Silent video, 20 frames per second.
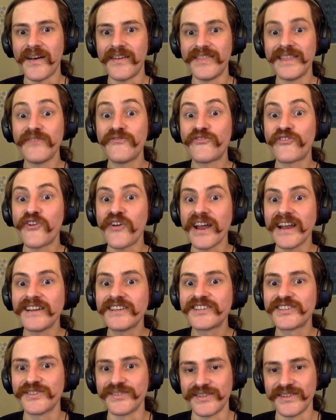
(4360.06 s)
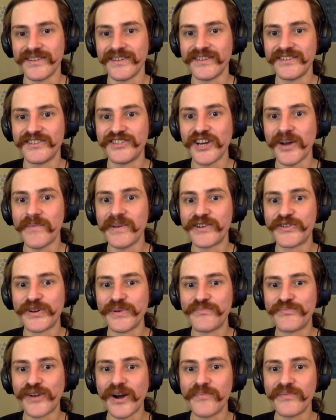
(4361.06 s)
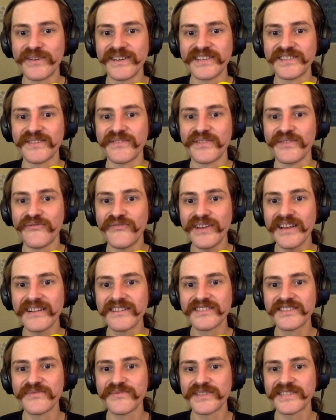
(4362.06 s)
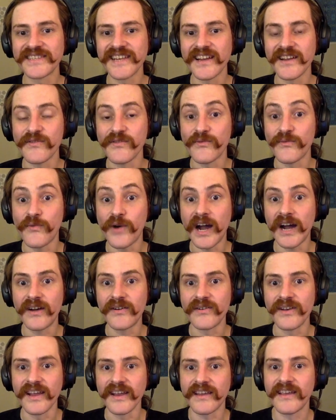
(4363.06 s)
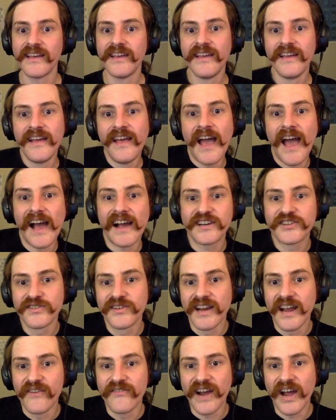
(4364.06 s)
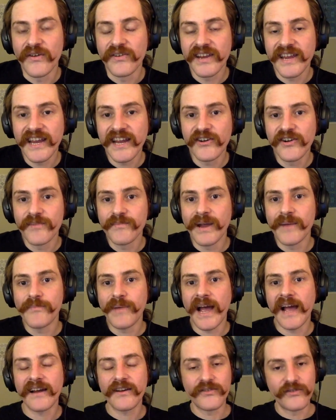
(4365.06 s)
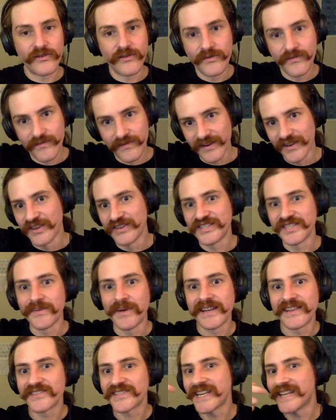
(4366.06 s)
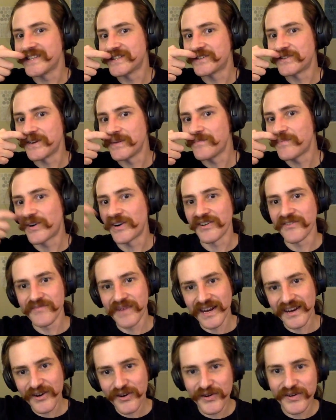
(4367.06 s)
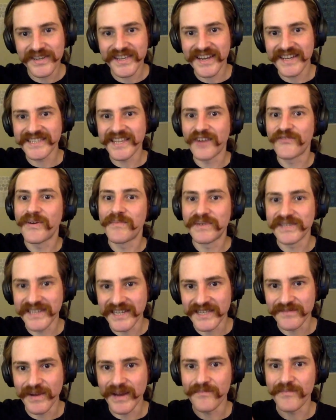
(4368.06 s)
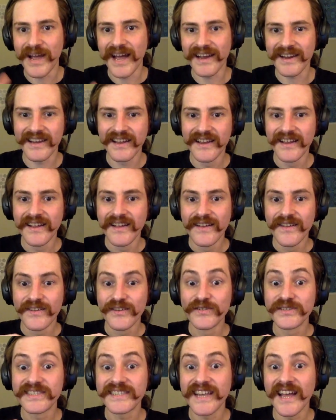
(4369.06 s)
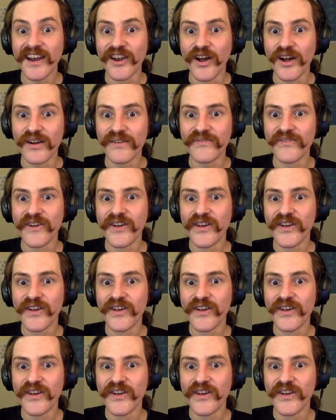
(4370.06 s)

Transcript: differential geometry properties of the fields, you would say, wow, actually around here in my back or in the somatosensory part of my cortex that represents my back, you see a lot of